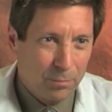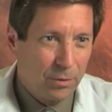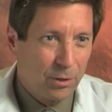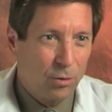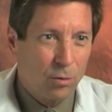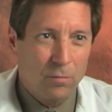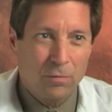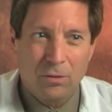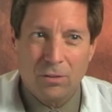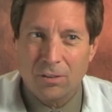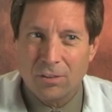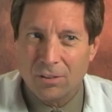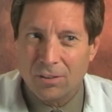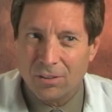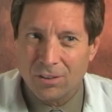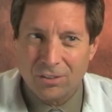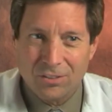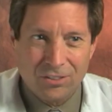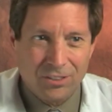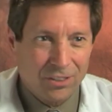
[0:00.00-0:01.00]
But
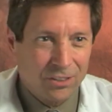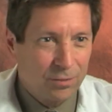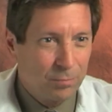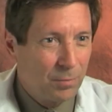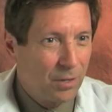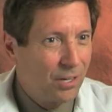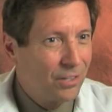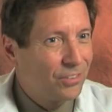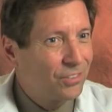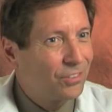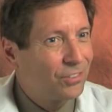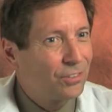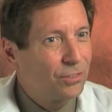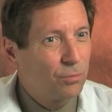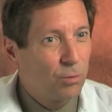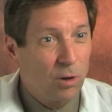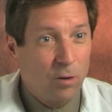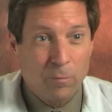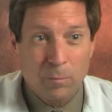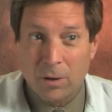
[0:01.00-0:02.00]
over 6 months,
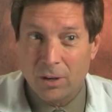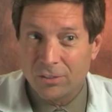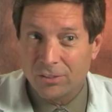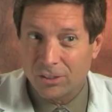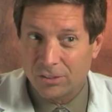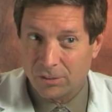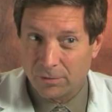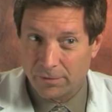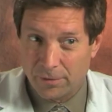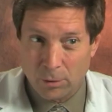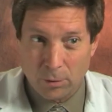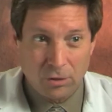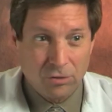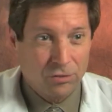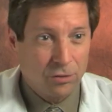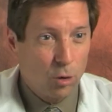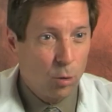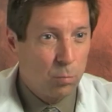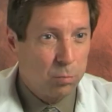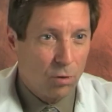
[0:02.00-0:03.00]
12 months, it's a very
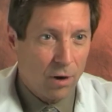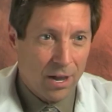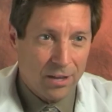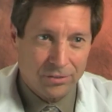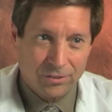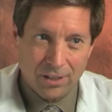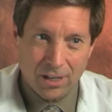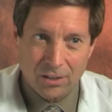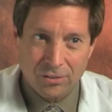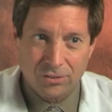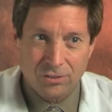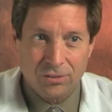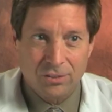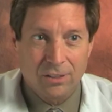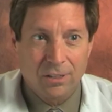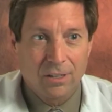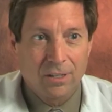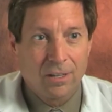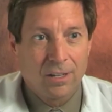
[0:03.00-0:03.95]
slow process.